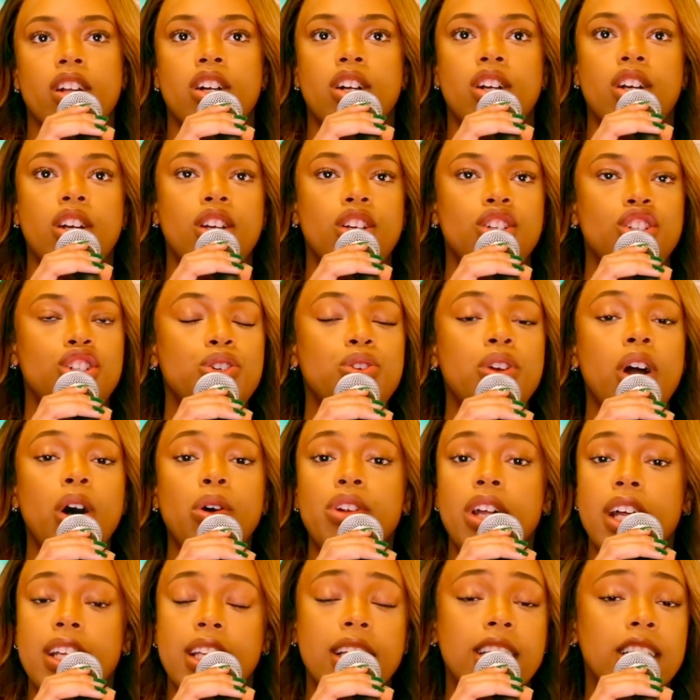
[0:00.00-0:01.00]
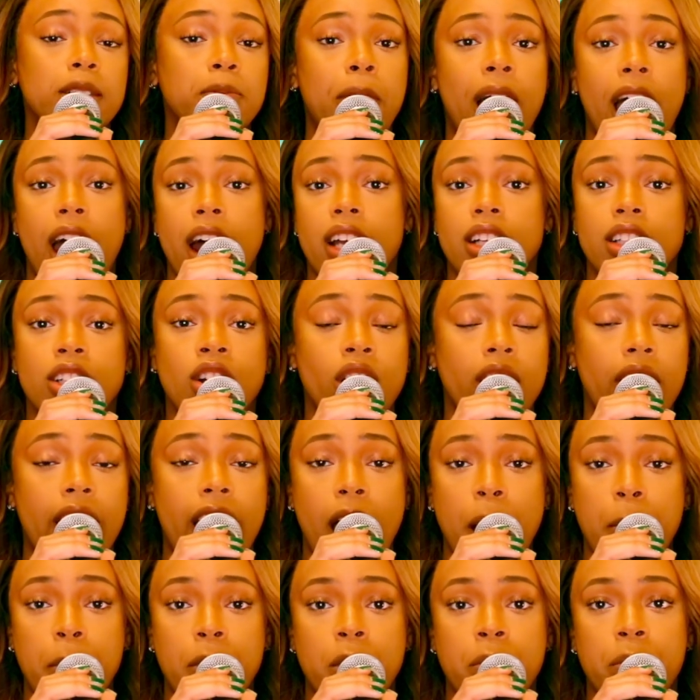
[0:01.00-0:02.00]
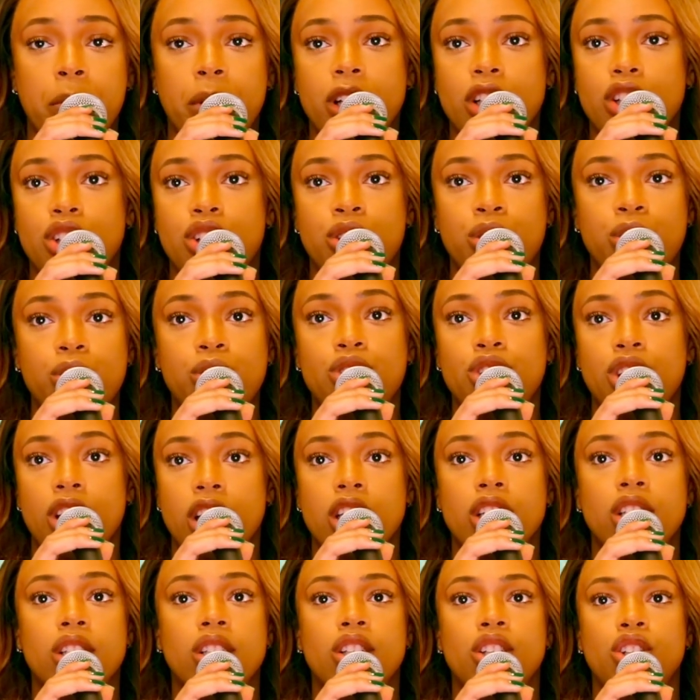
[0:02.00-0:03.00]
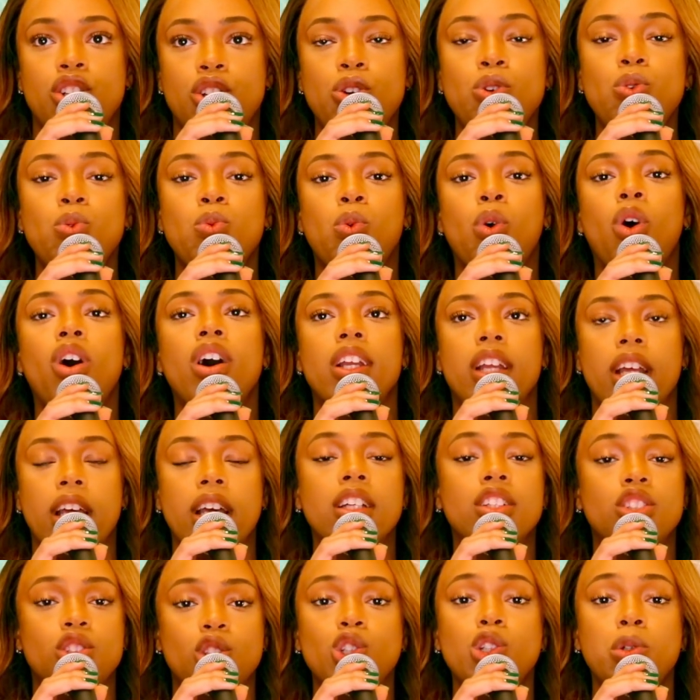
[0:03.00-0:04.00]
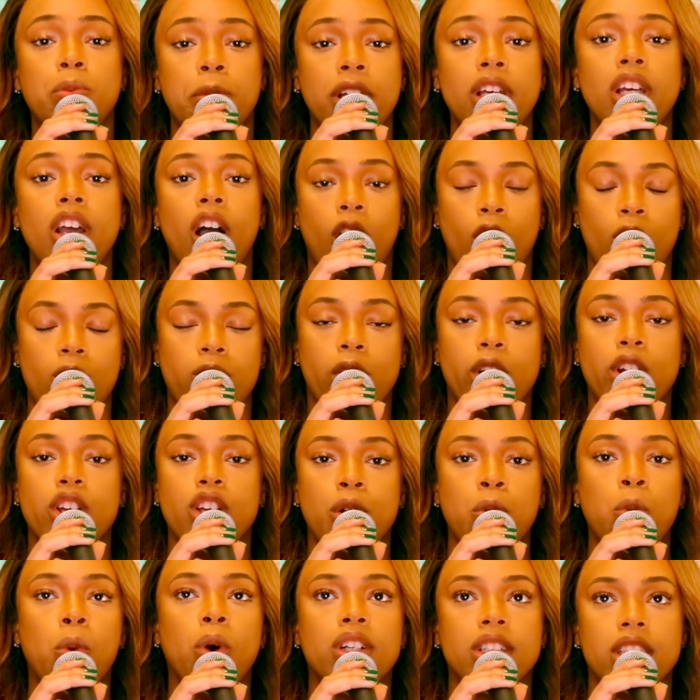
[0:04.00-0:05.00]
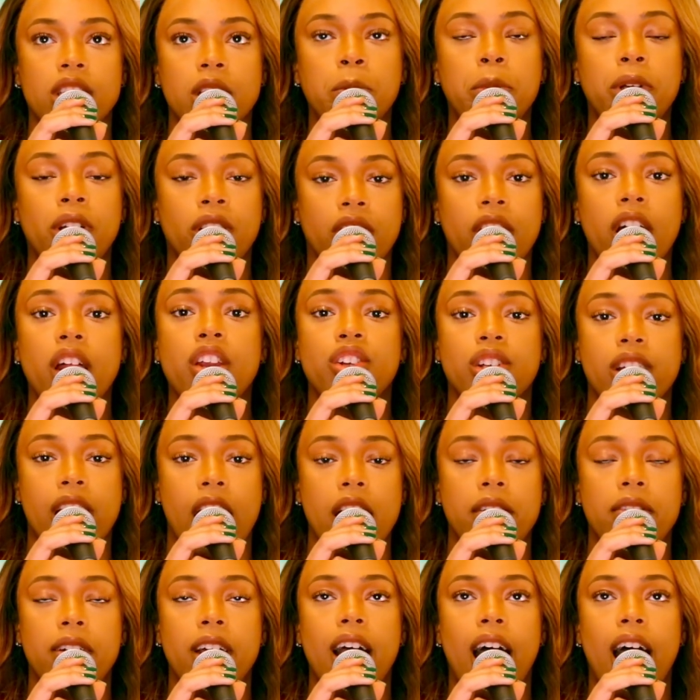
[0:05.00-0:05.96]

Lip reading: nothing's bad is going to happen, but you want it to be over. You want to be on the other side of it.